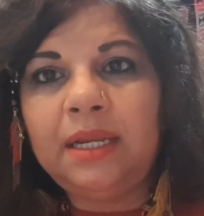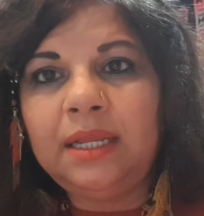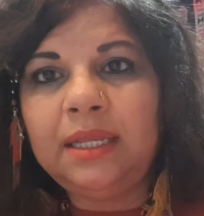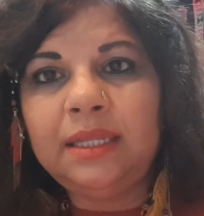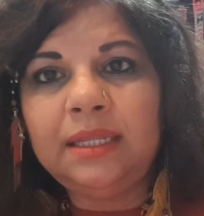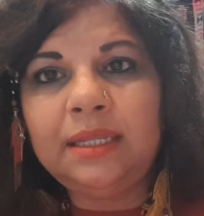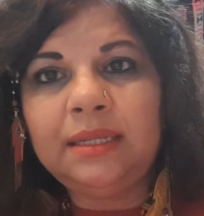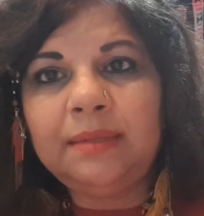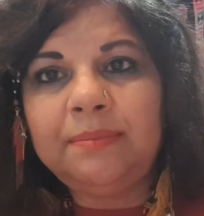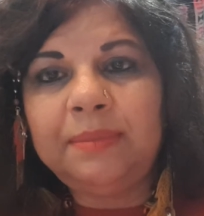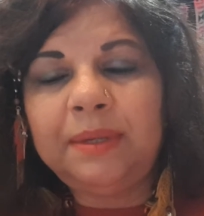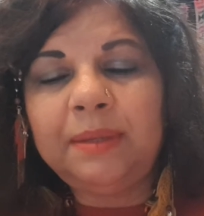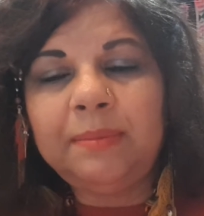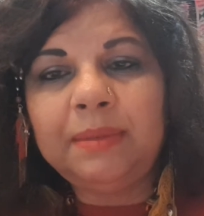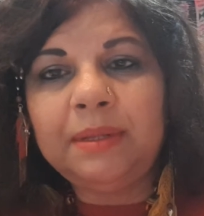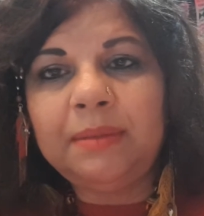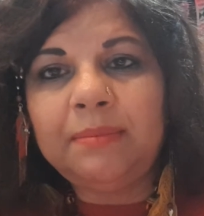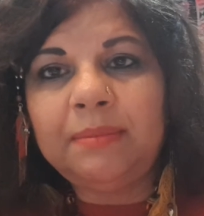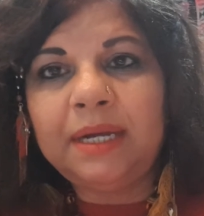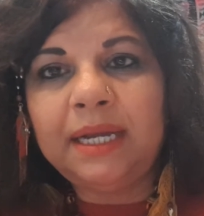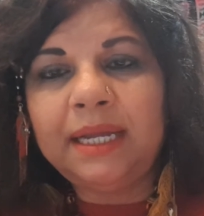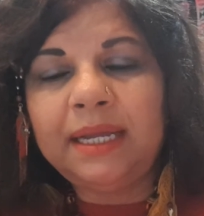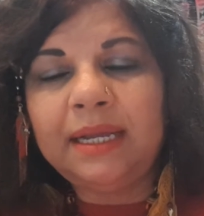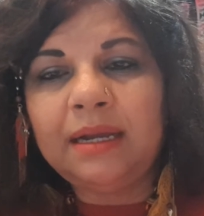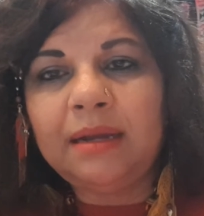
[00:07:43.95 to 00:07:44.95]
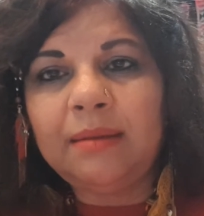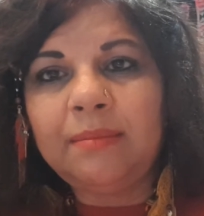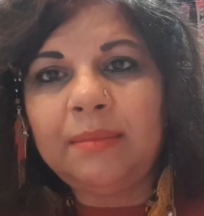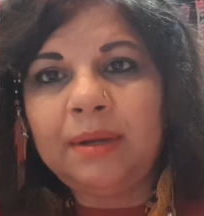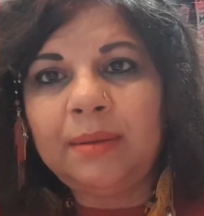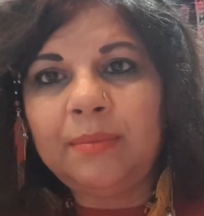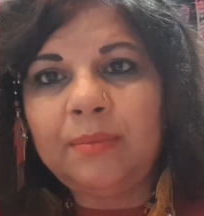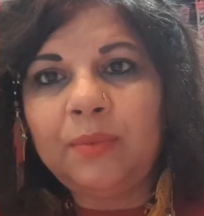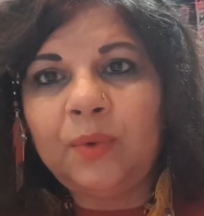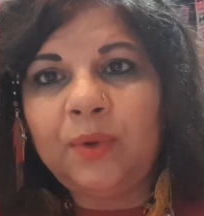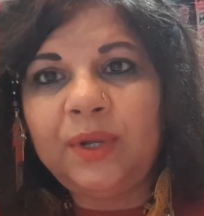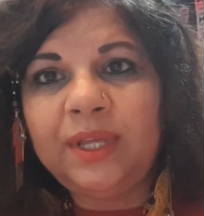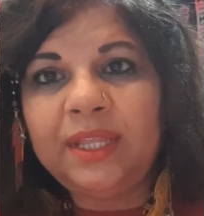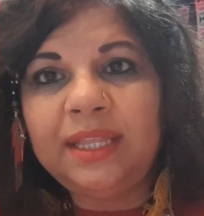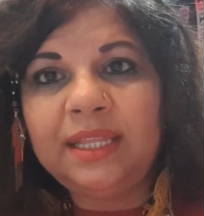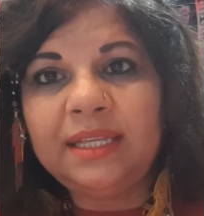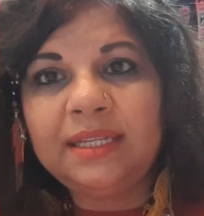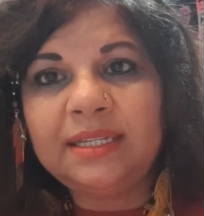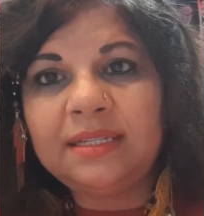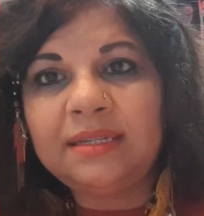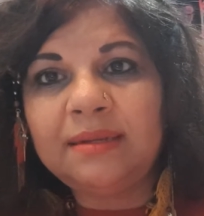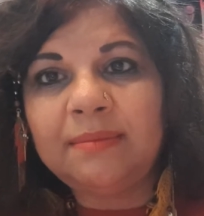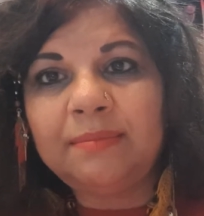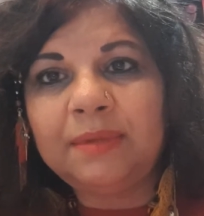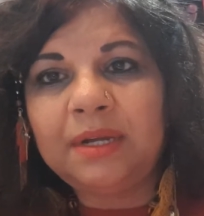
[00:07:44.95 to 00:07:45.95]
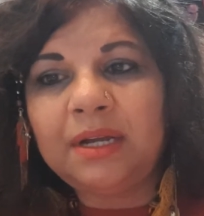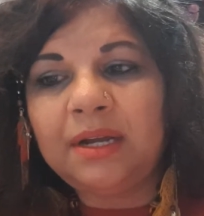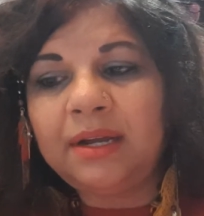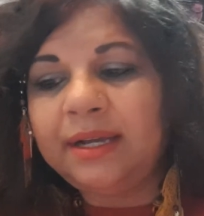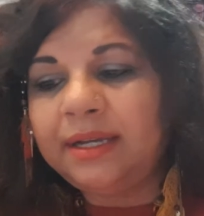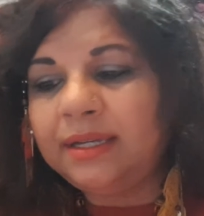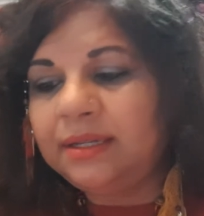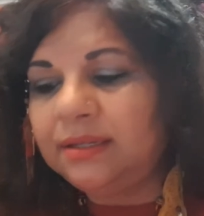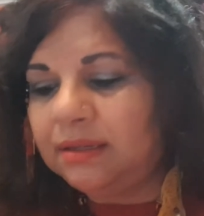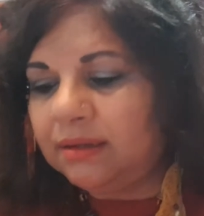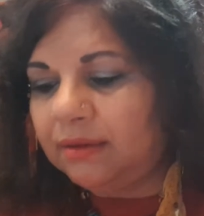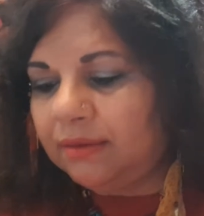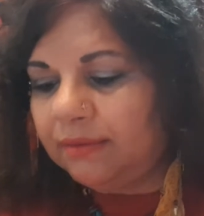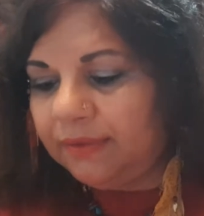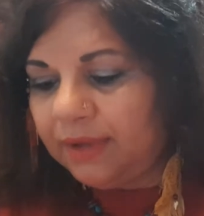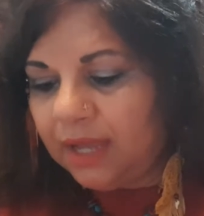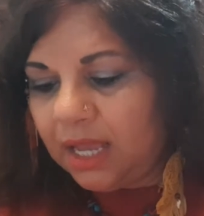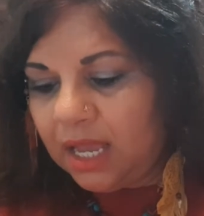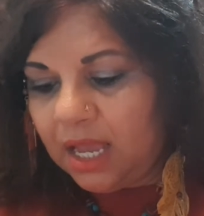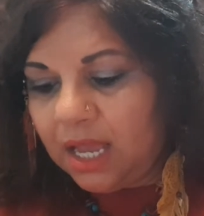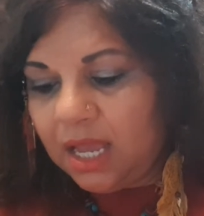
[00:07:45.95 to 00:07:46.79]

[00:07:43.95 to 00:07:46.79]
and people might come up with some kind of